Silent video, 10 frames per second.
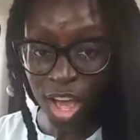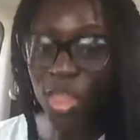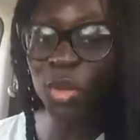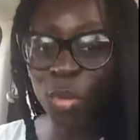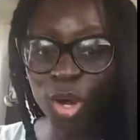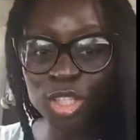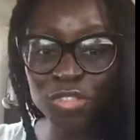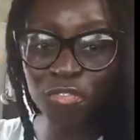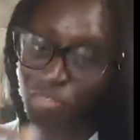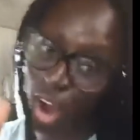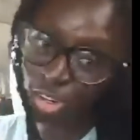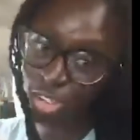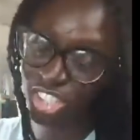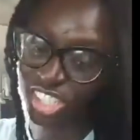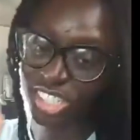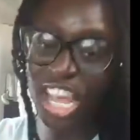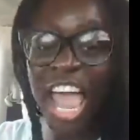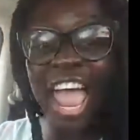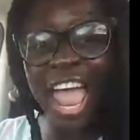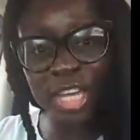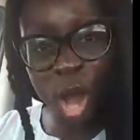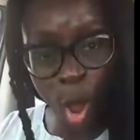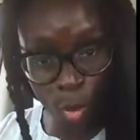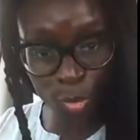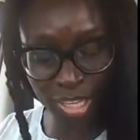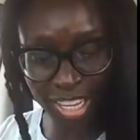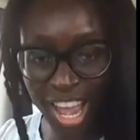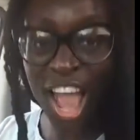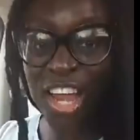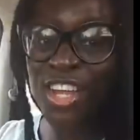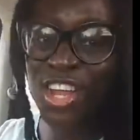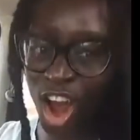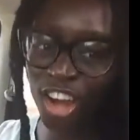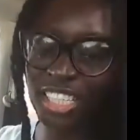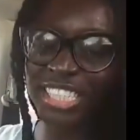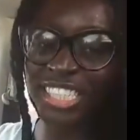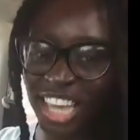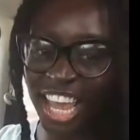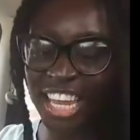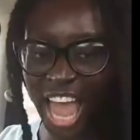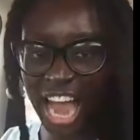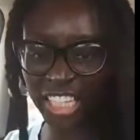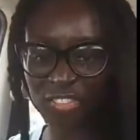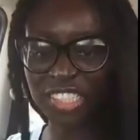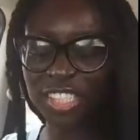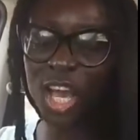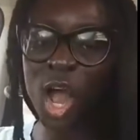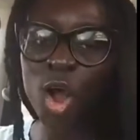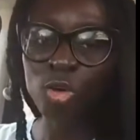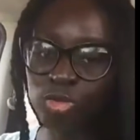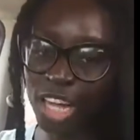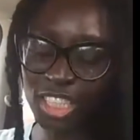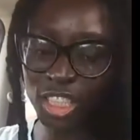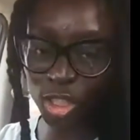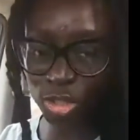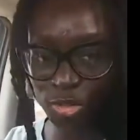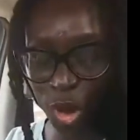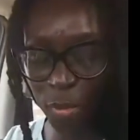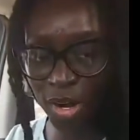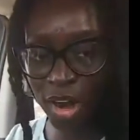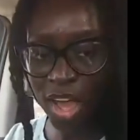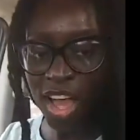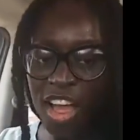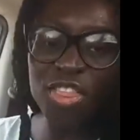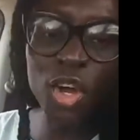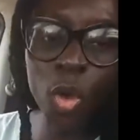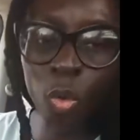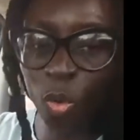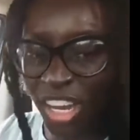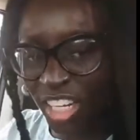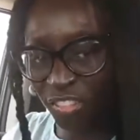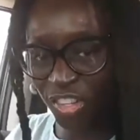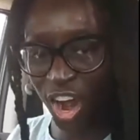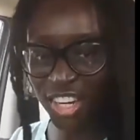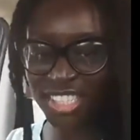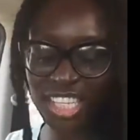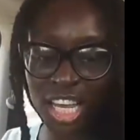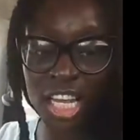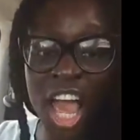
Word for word: the world's first and only dark skin activist. Rashida Strober, the queen of dark skin,